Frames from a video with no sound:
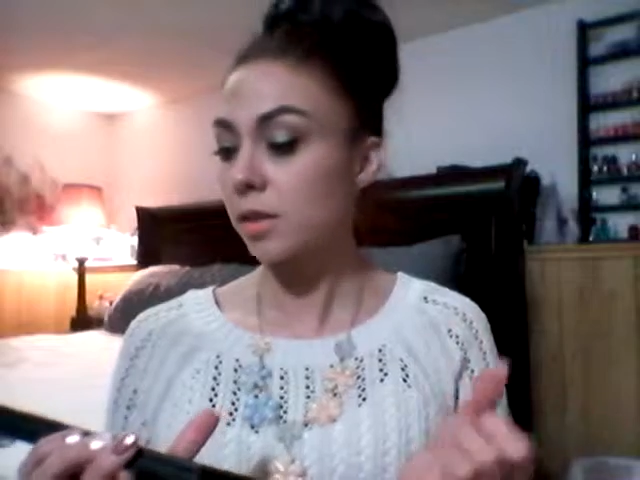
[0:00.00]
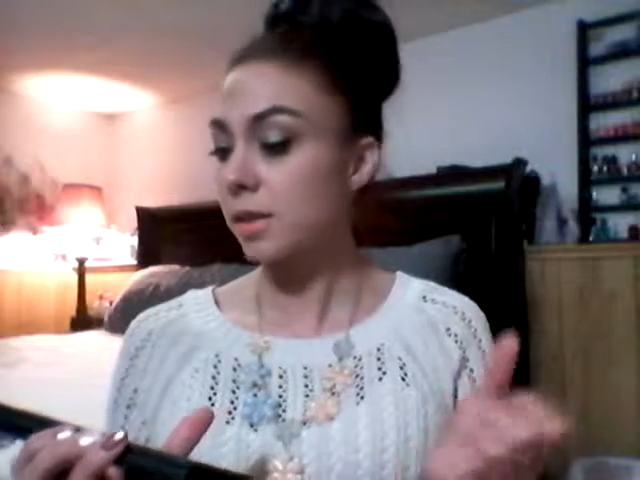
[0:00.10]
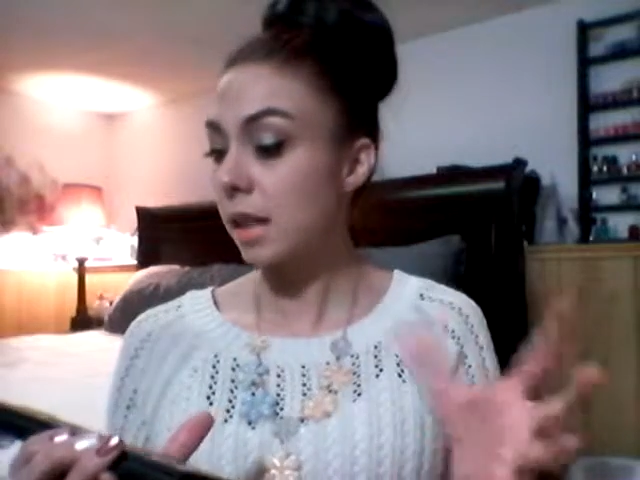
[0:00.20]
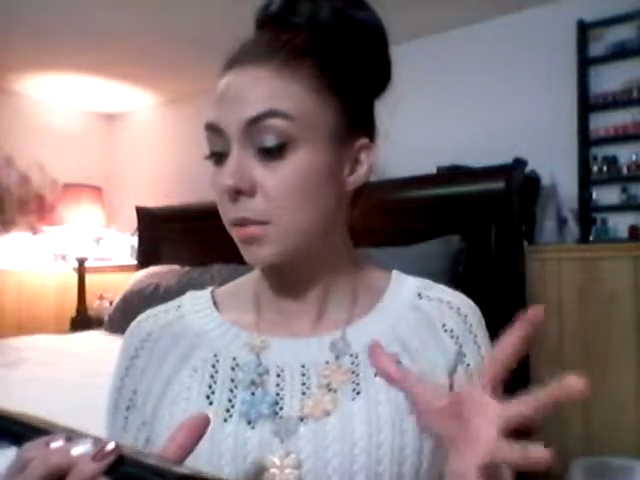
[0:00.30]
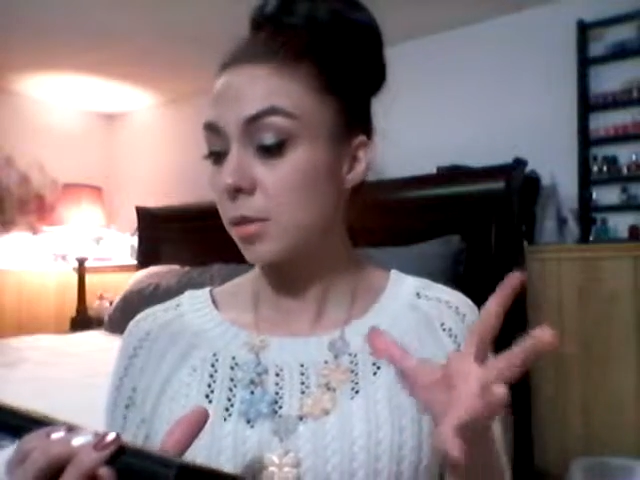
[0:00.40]

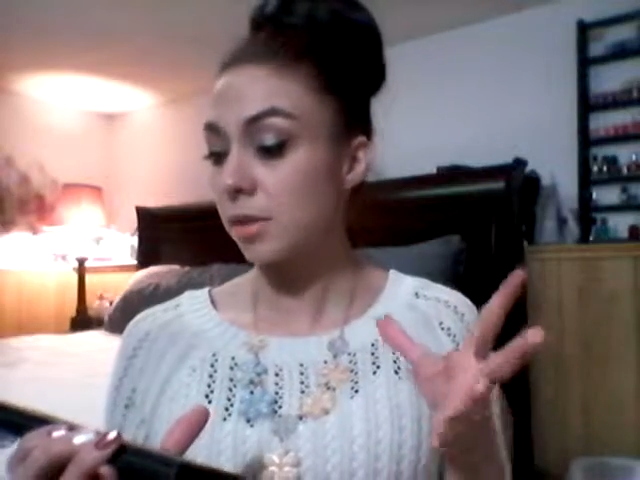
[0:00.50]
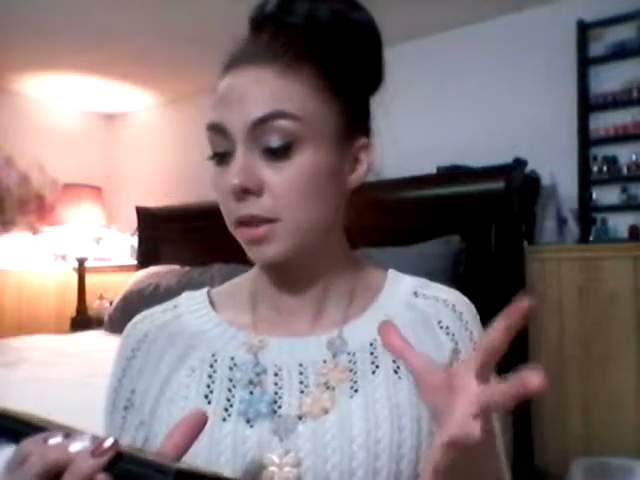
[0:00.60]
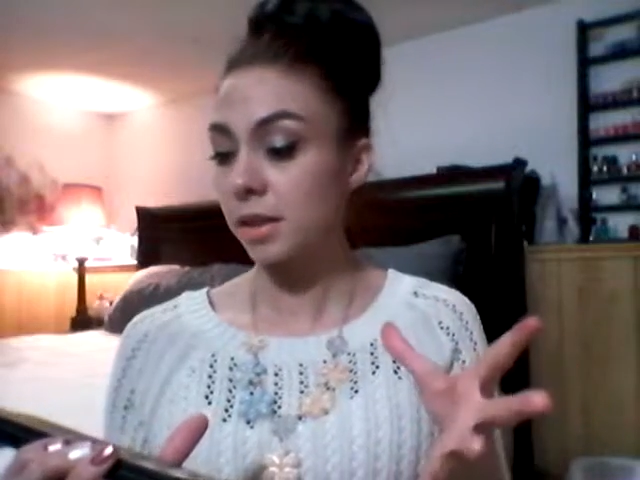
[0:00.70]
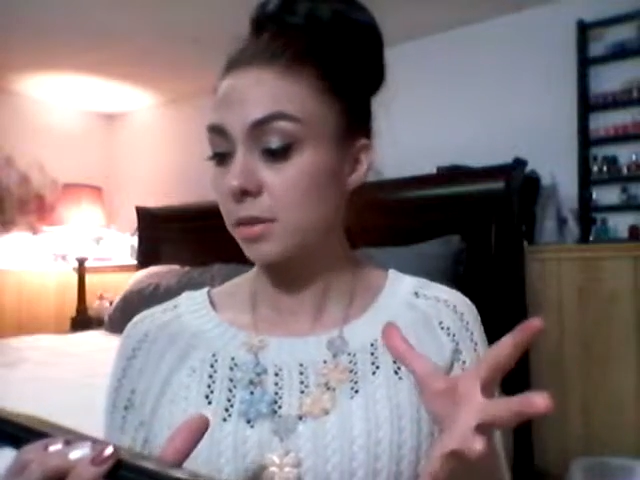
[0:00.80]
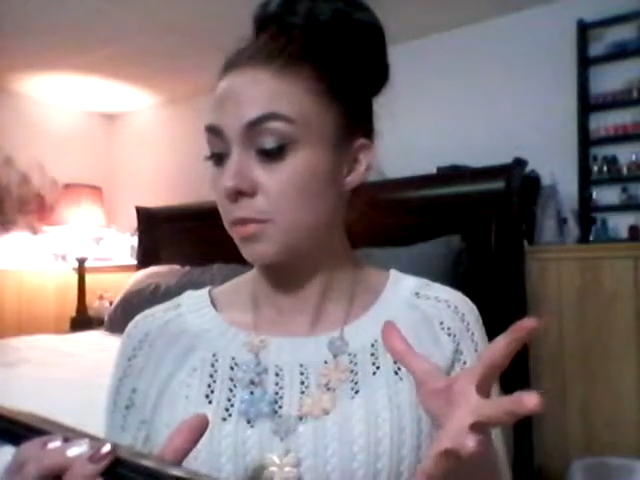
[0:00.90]
Sable and
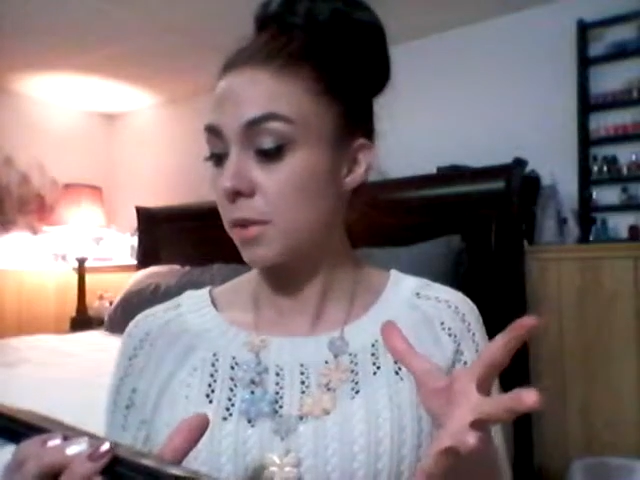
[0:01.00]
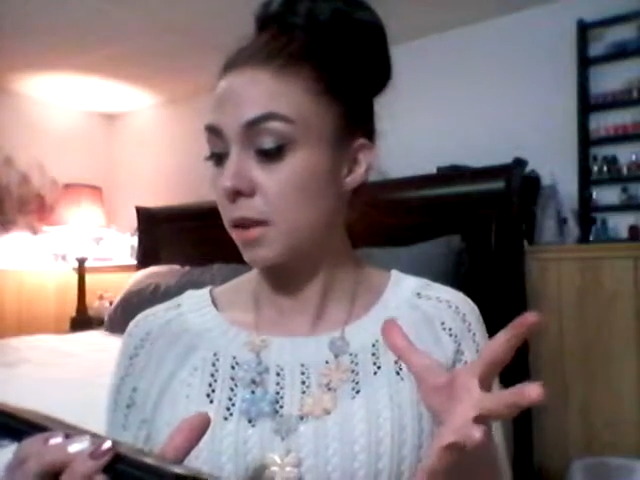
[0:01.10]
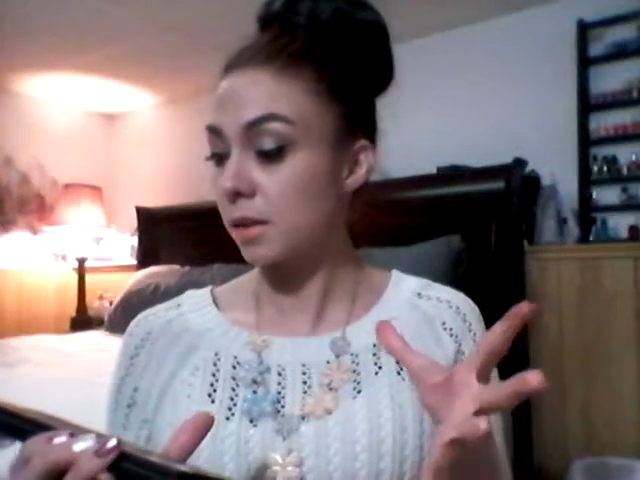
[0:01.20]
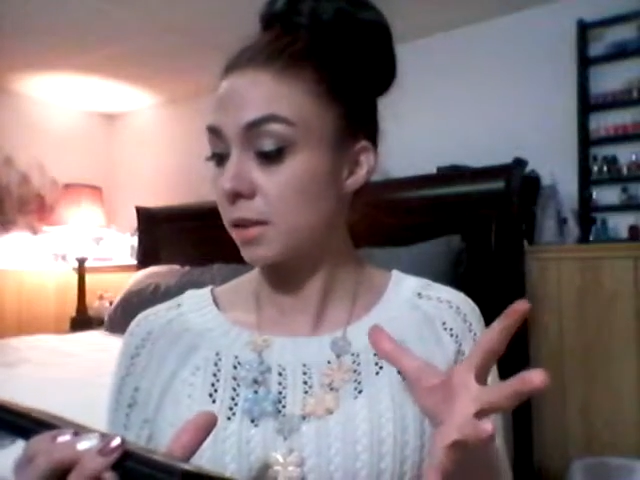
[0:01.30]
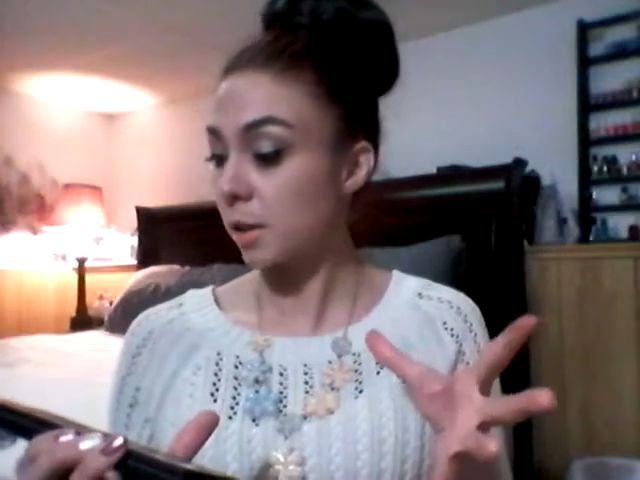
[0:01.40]

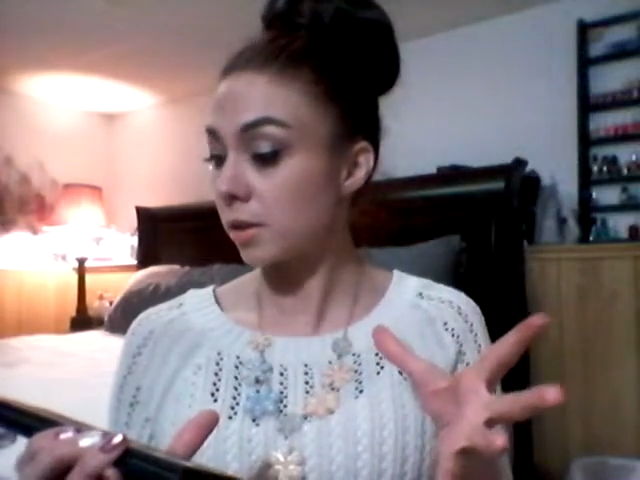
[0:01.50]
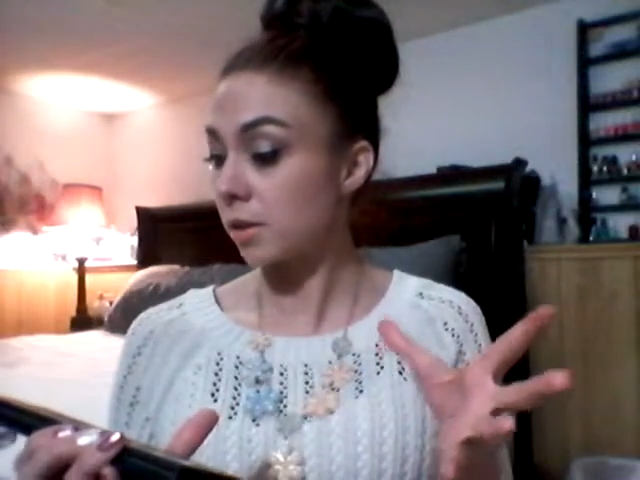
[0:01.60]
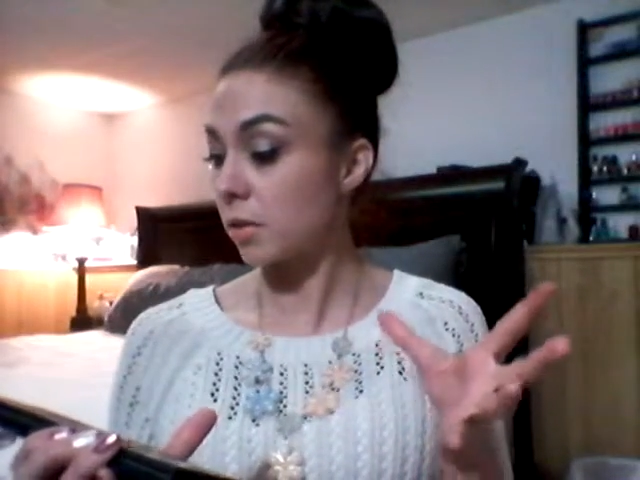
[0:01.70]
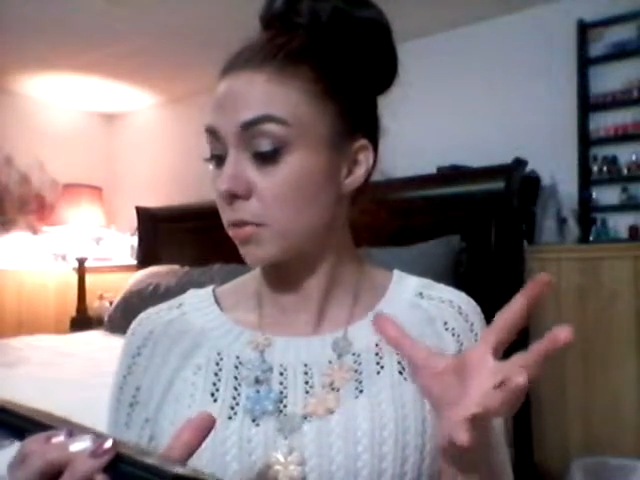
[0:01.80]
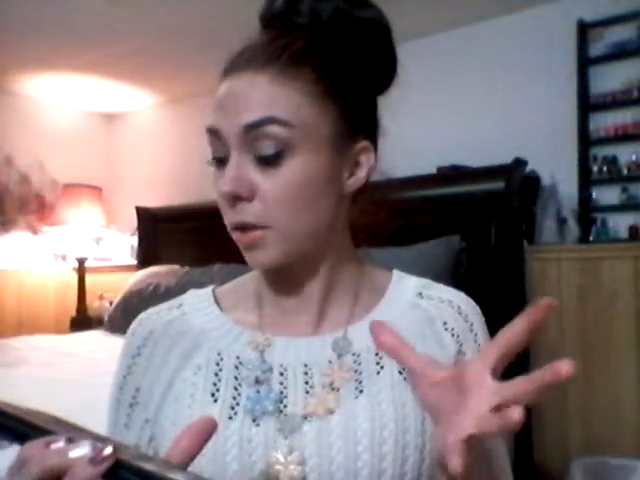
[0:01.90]

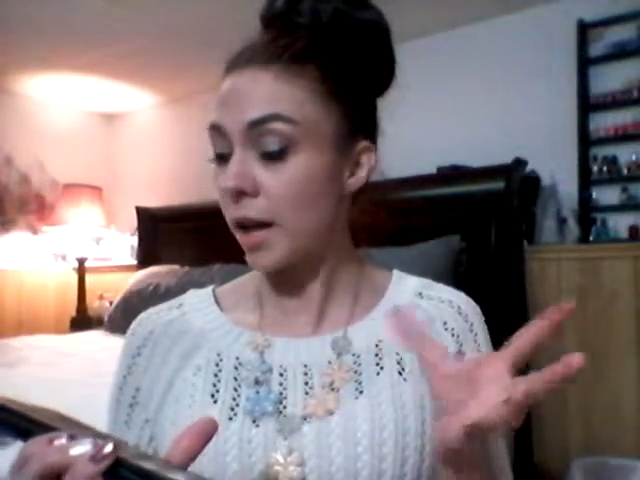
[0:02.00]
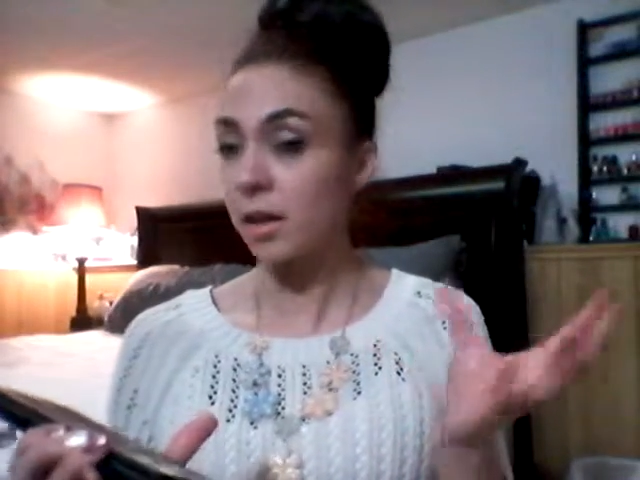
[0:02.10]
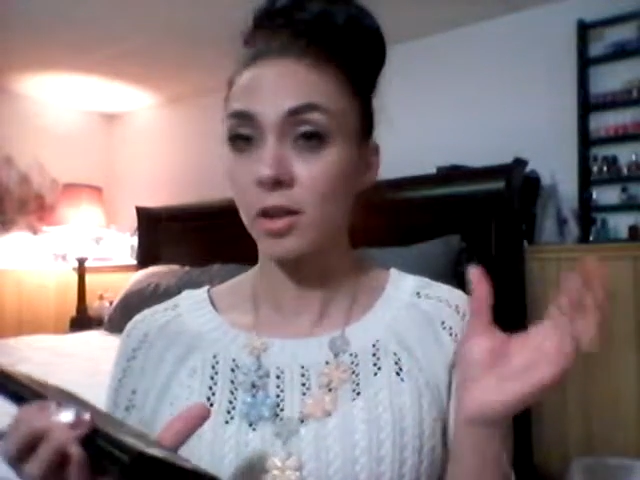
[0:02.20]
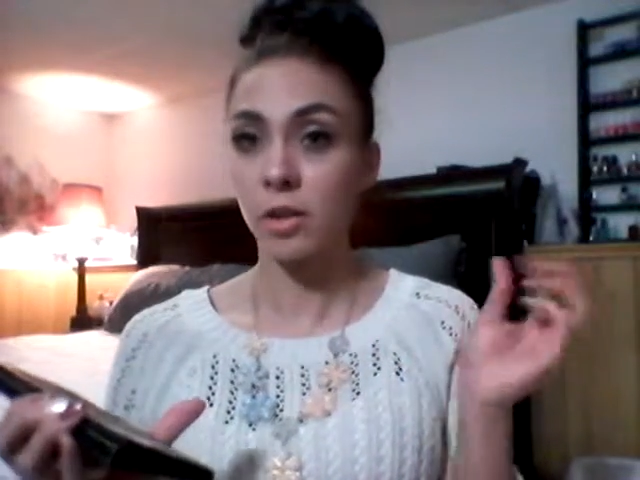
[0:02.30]
Espresso and Black are